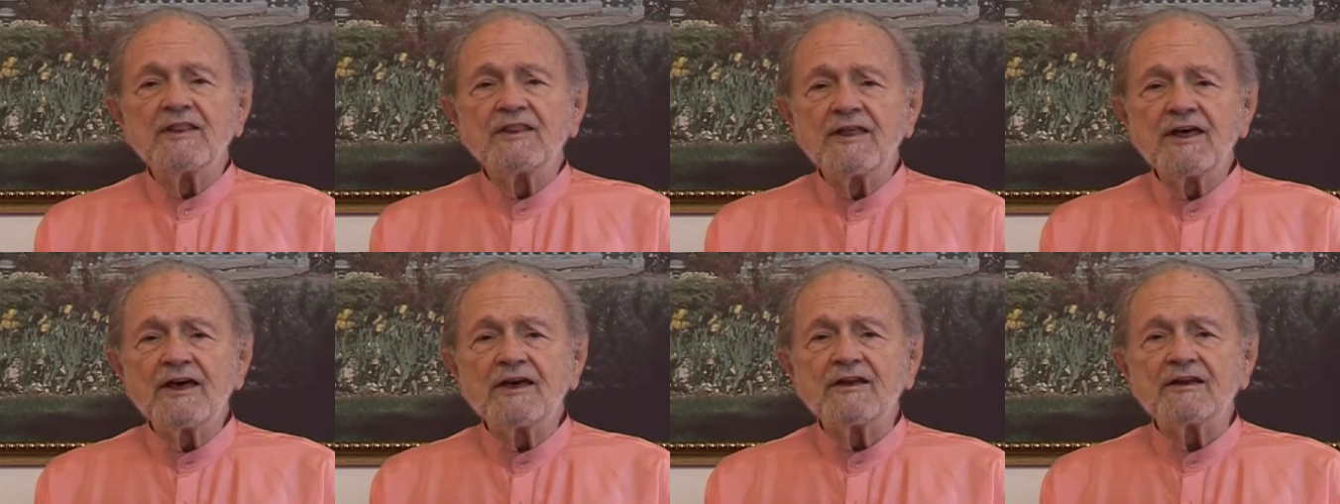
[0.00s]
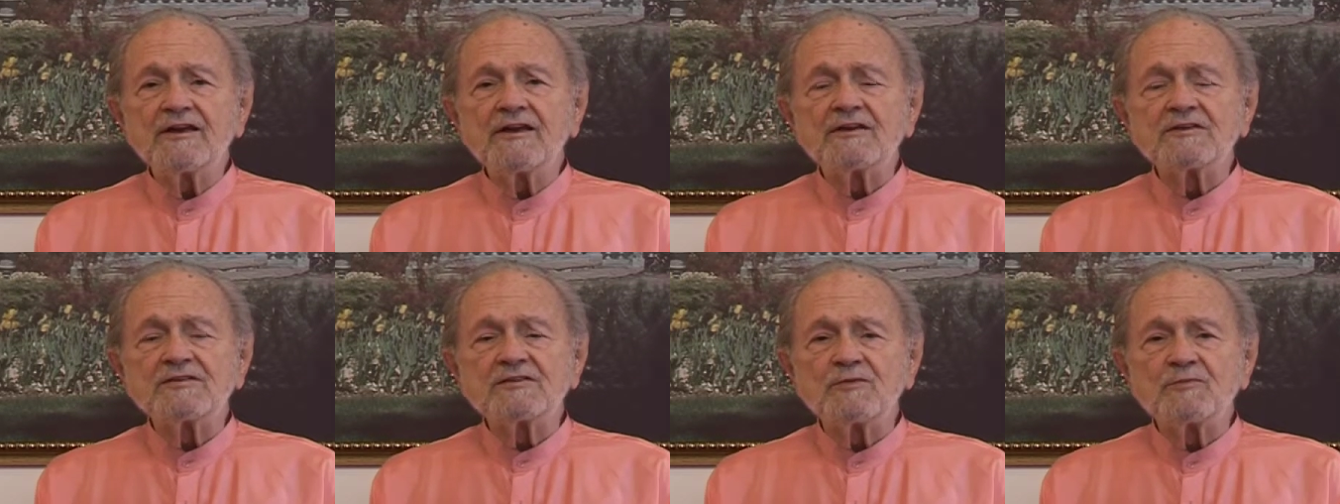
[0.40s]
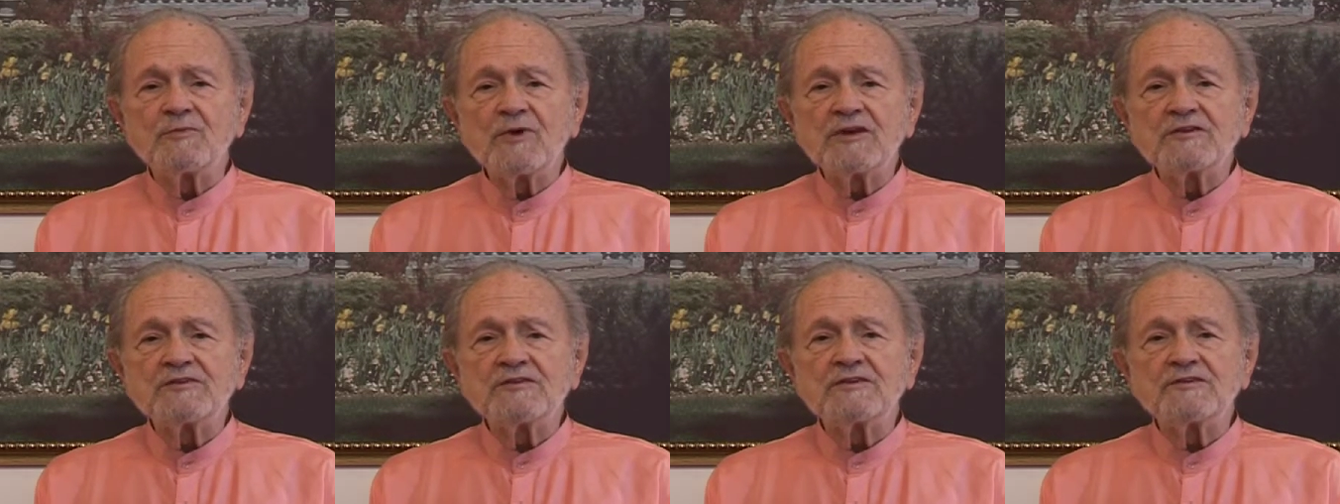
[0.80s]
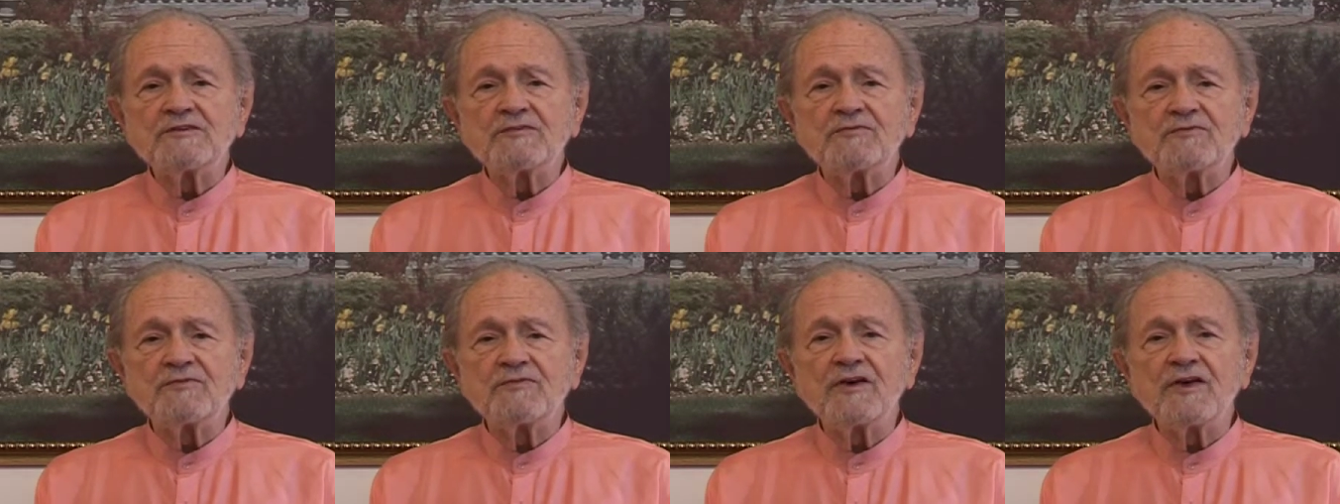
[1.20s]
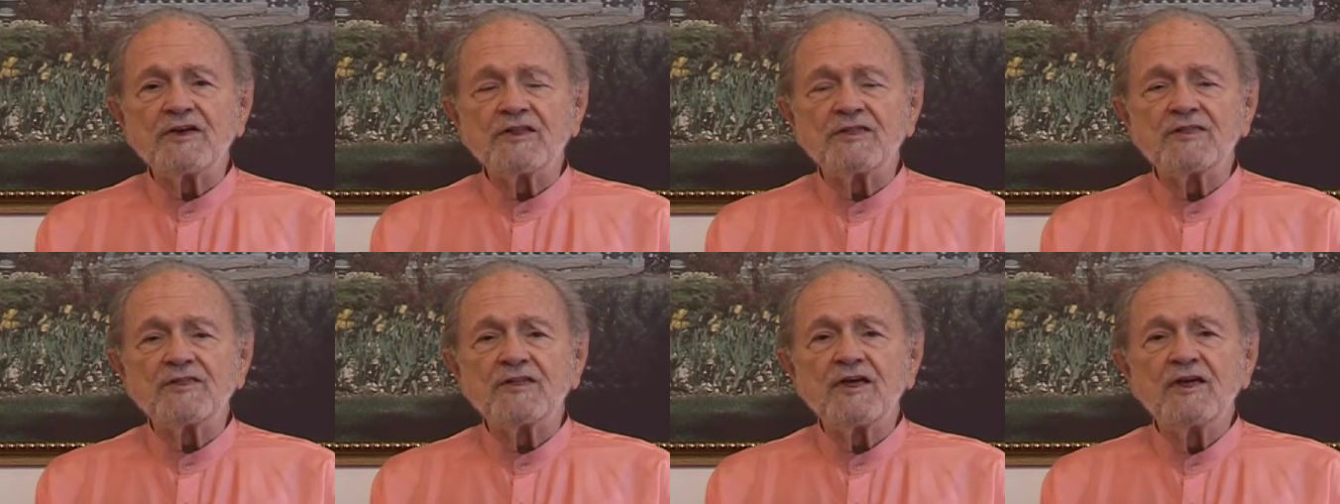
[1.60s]
That is the basis of
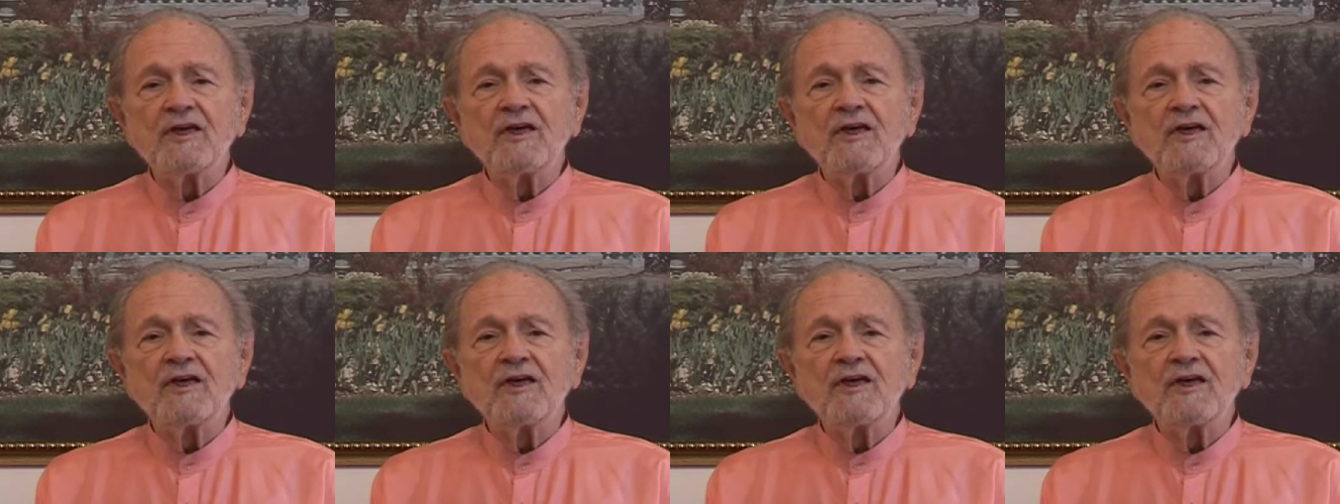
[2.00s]
faith.